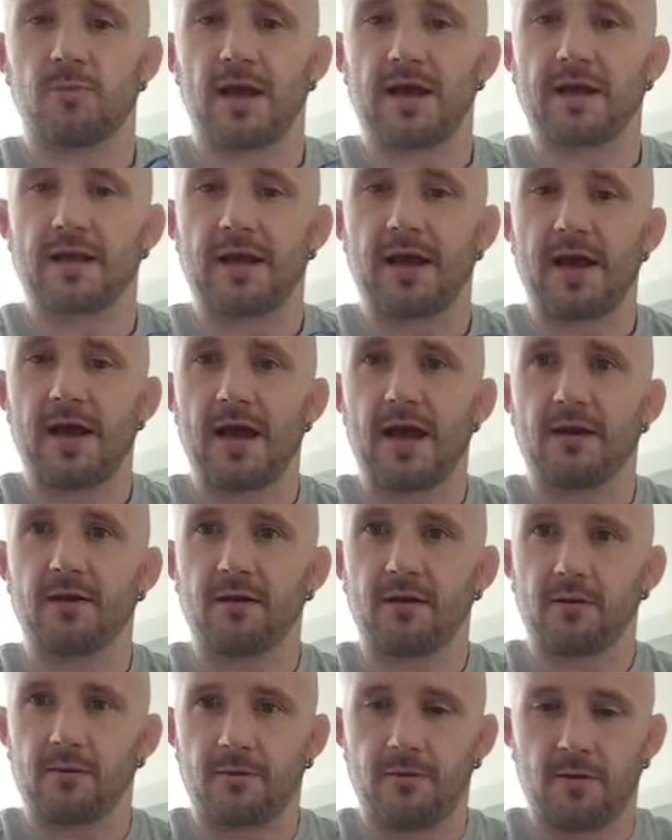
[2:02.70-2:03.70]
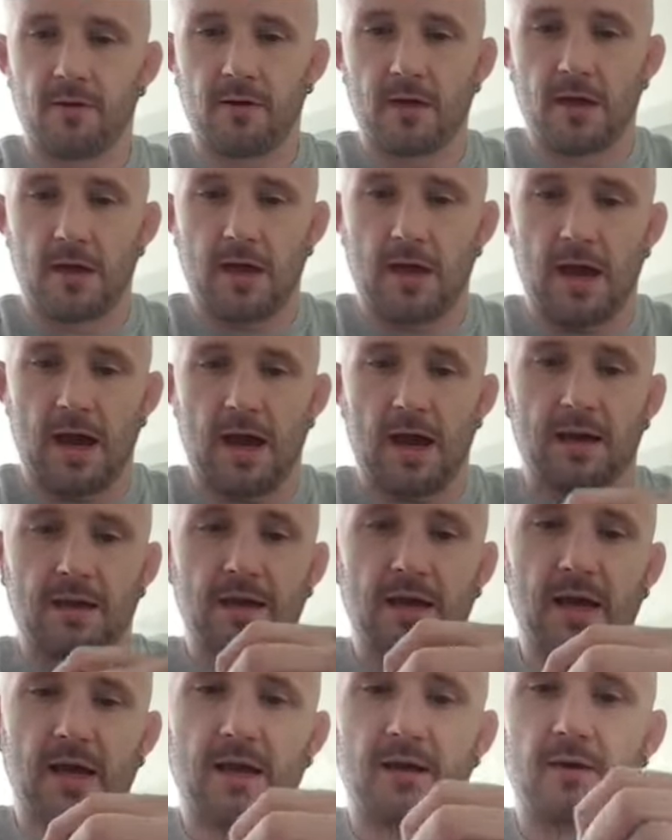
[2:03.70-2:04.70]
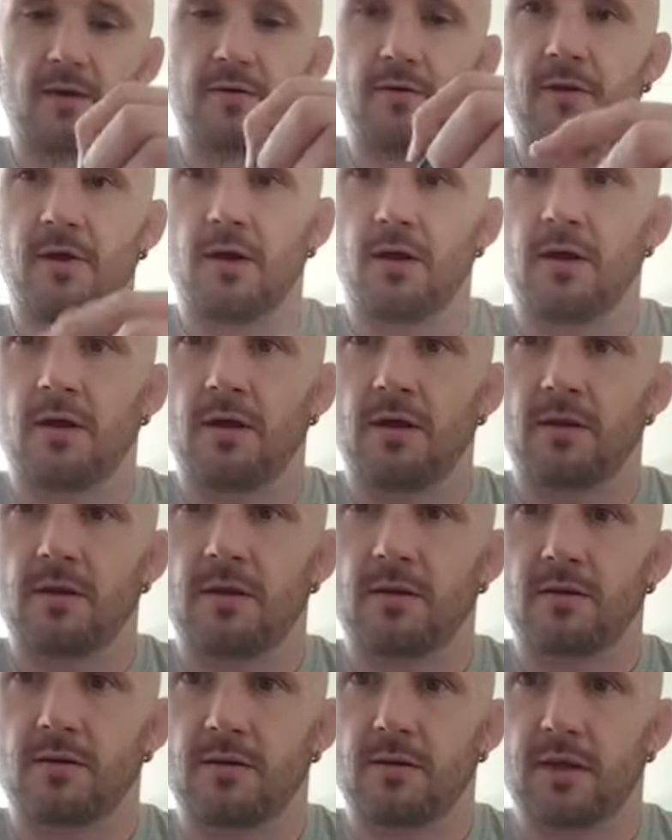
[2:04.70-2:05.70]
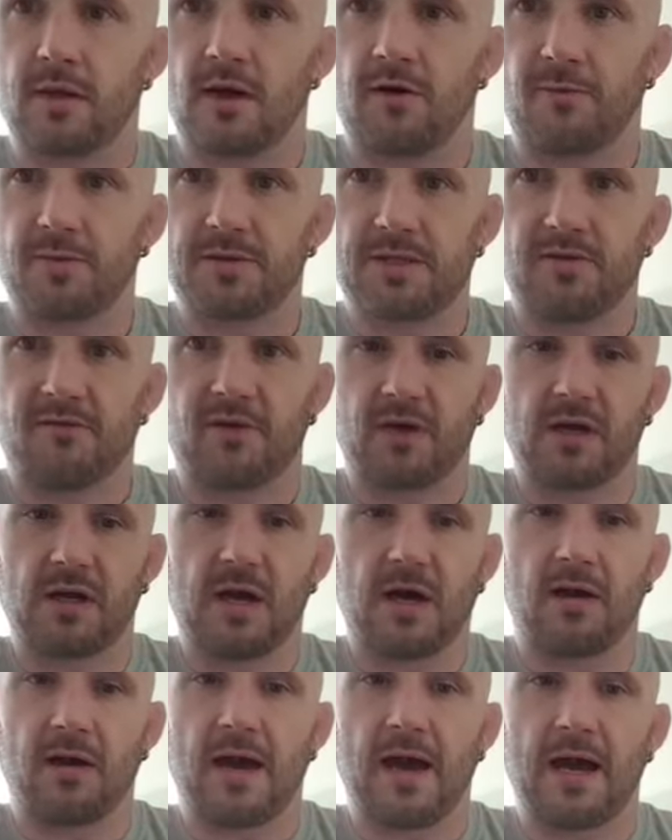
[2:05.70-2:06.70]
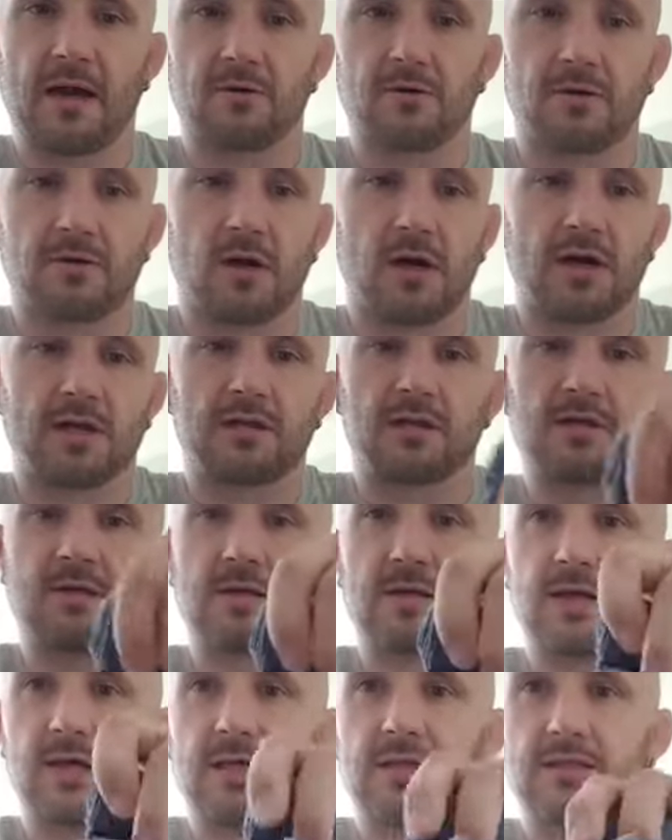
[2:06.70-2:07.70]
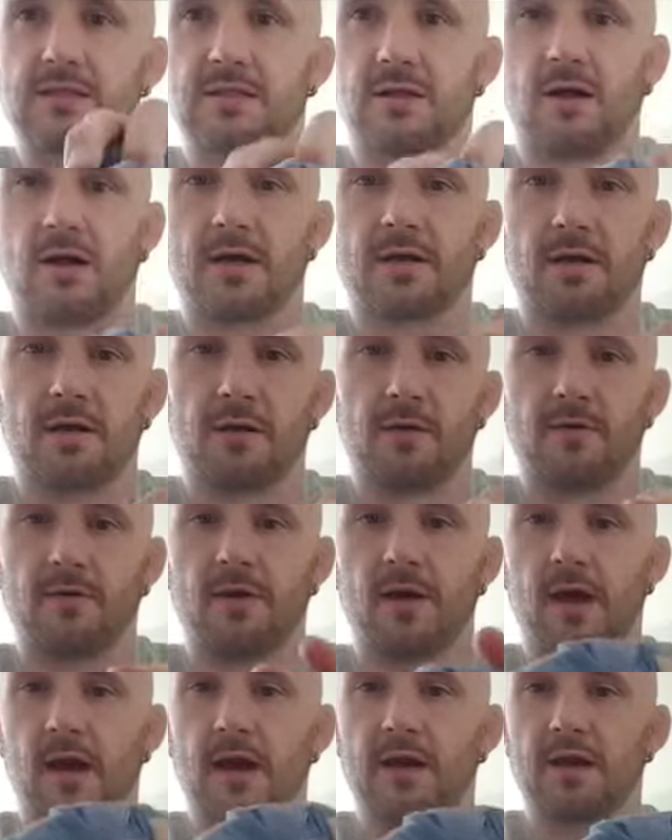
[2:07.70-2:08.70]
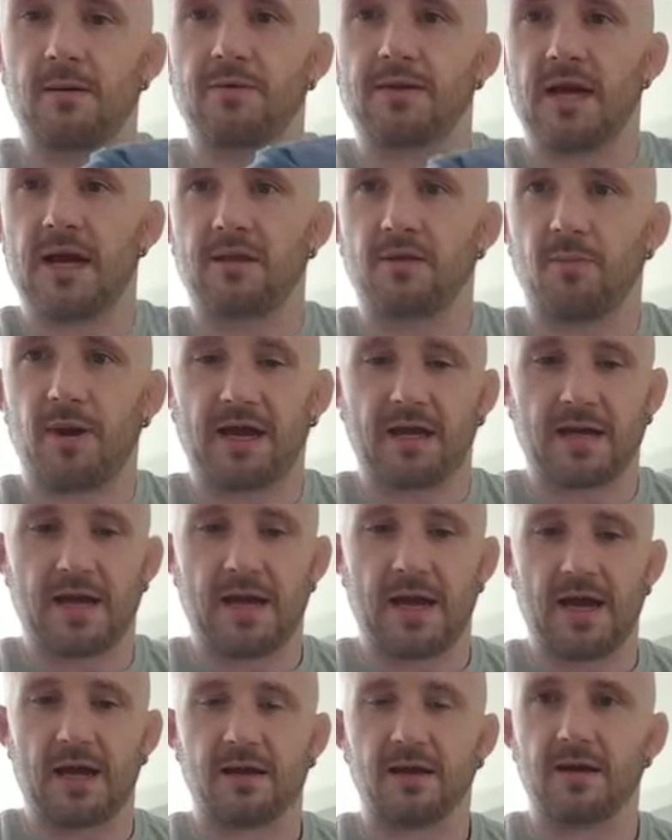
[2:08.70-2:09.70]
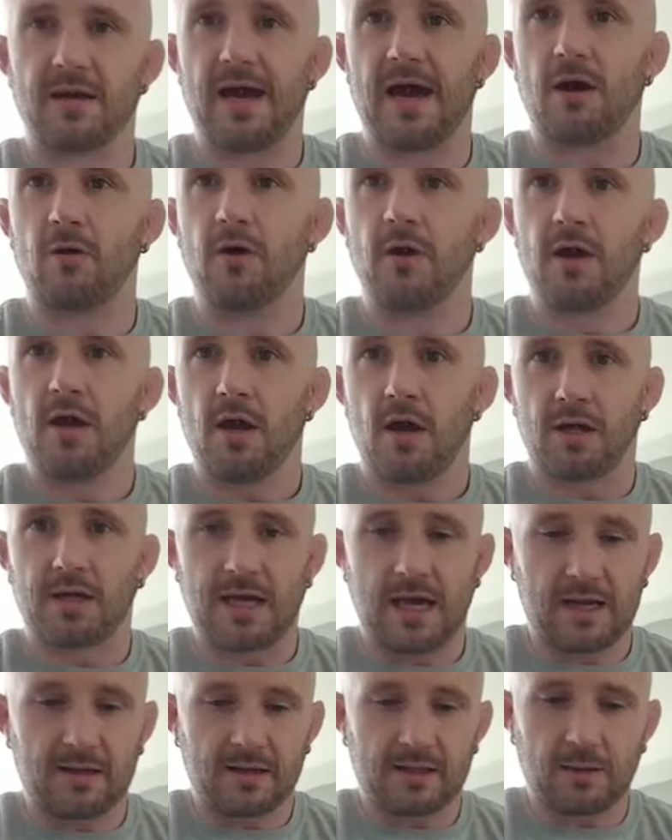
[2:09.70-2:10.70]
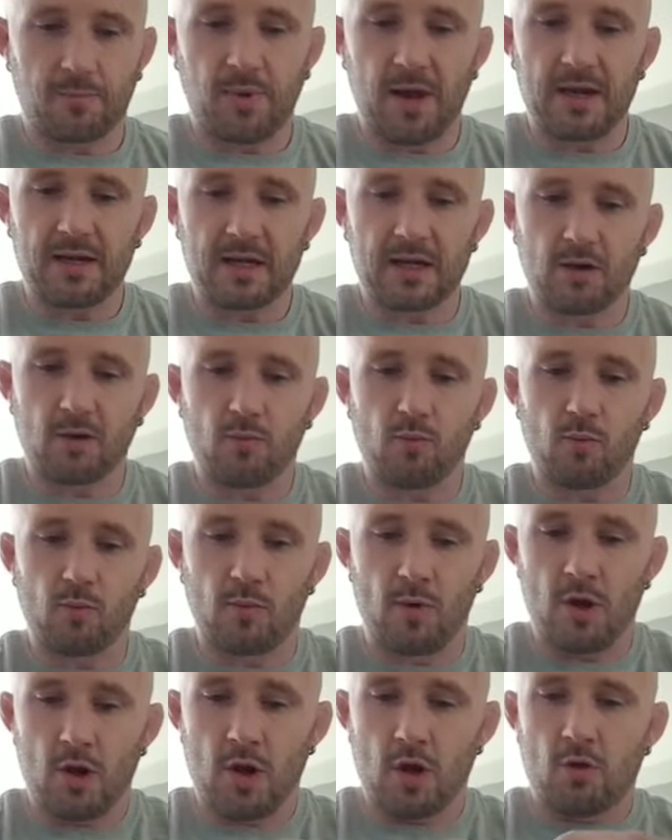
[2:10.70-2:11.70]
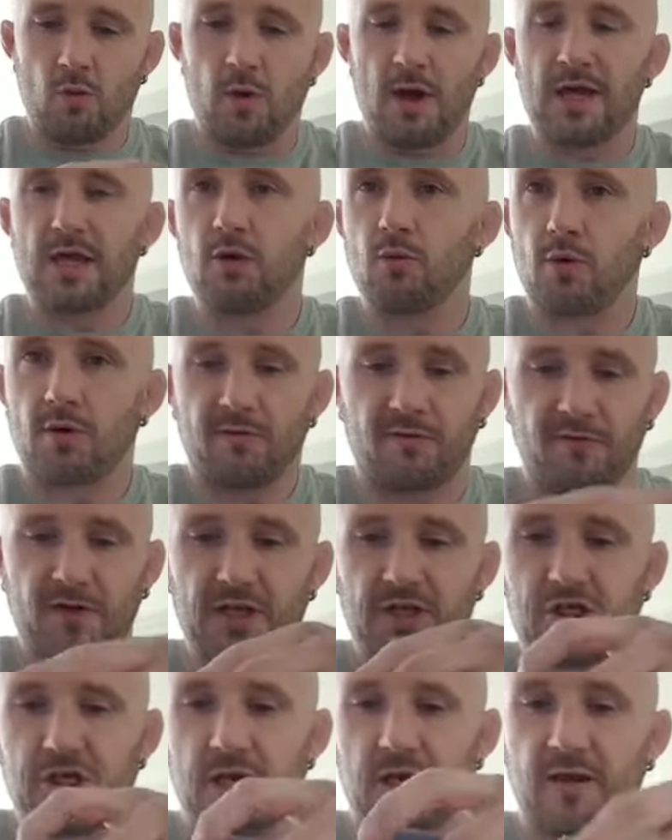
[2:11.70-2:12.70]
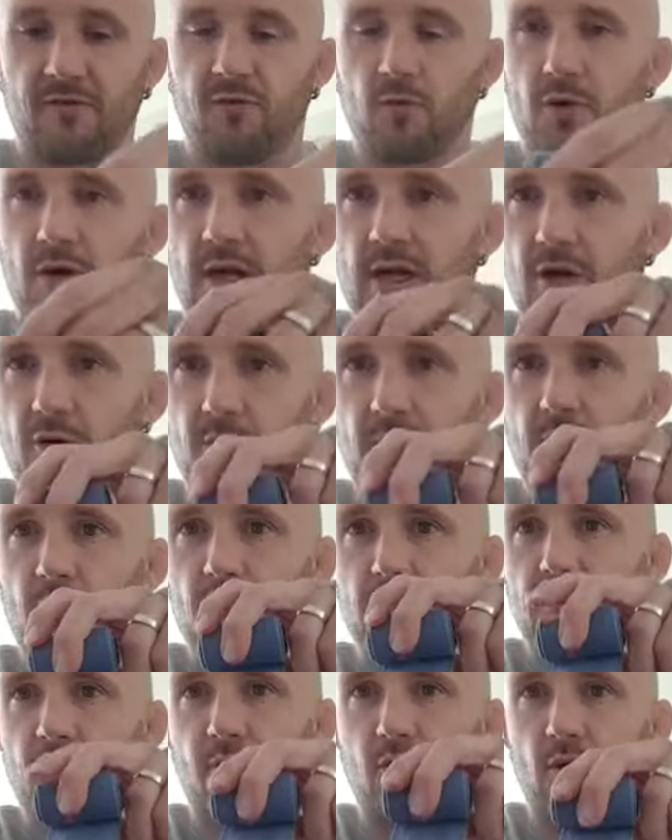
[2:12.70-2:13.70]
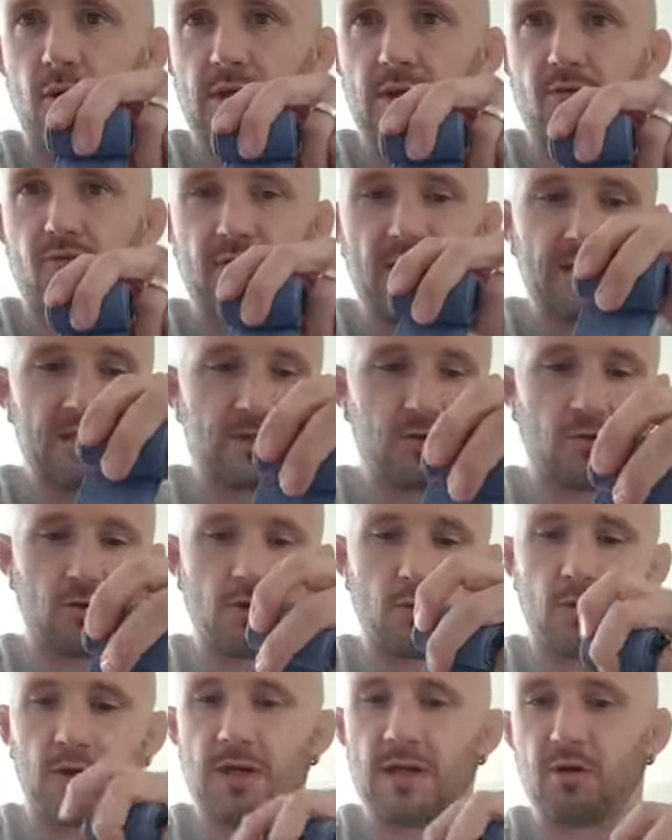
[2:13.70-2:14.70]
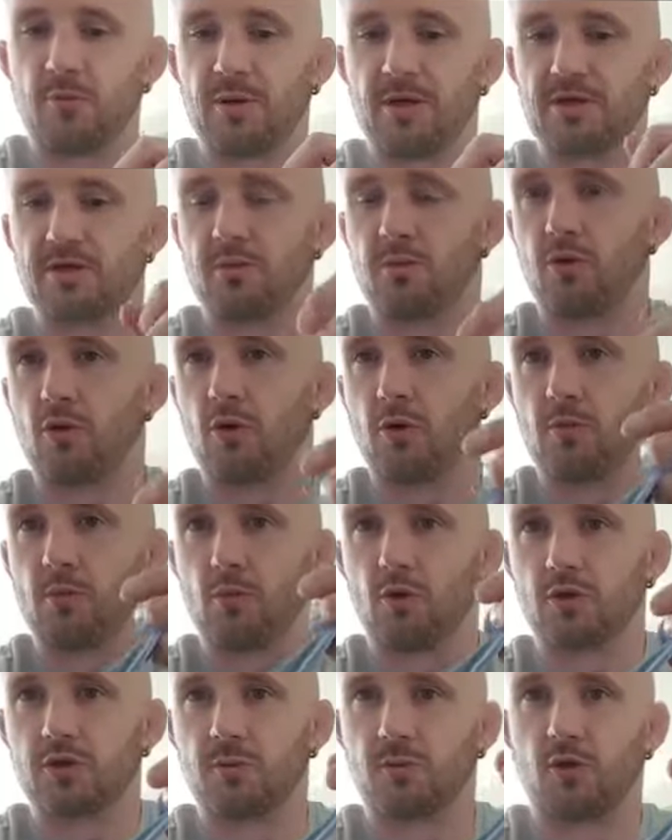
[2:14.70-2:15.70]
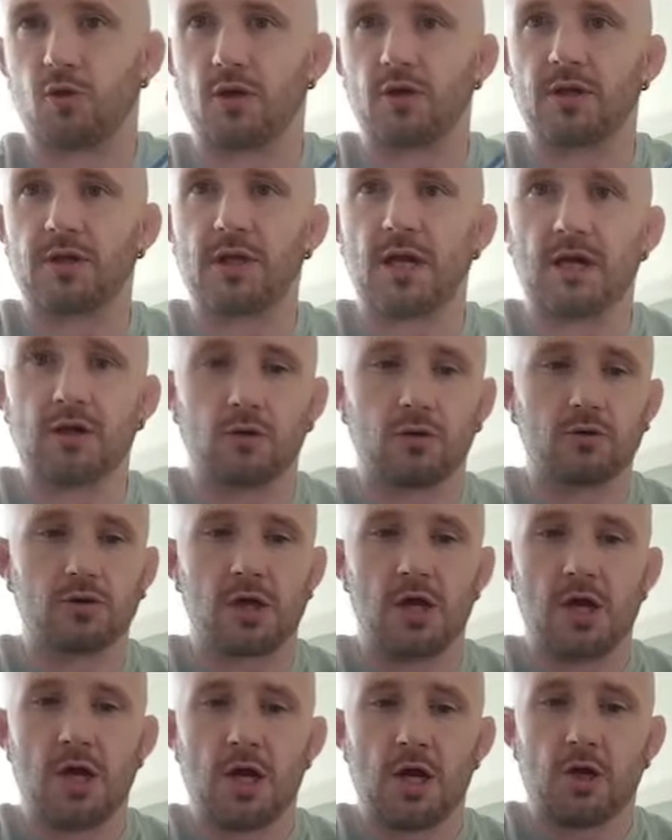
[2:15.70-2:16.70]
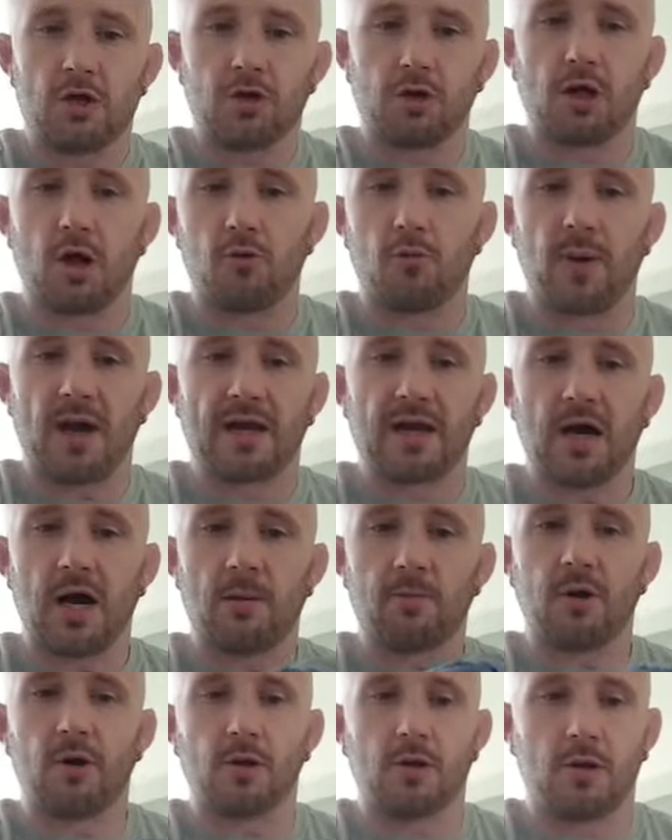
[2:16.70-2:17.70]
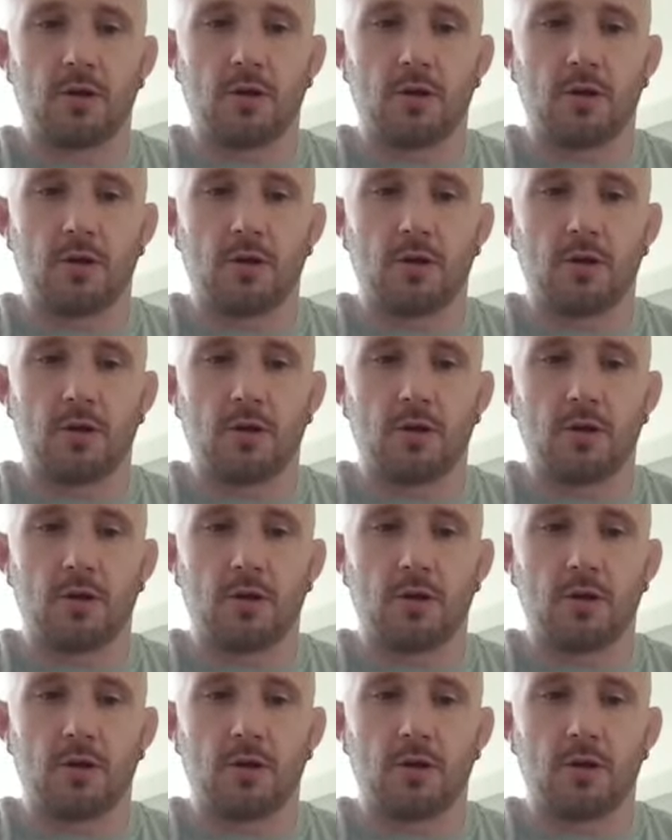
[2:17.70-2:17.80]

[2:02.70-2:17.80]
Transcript: back of the hand, and then the opposite finger outside to inside, and then down the back of the hand. Now again, depending on where you want to finish it, if you want a little bit more support in the wrist, or you want a little bit more support on the knuckles, you can go back up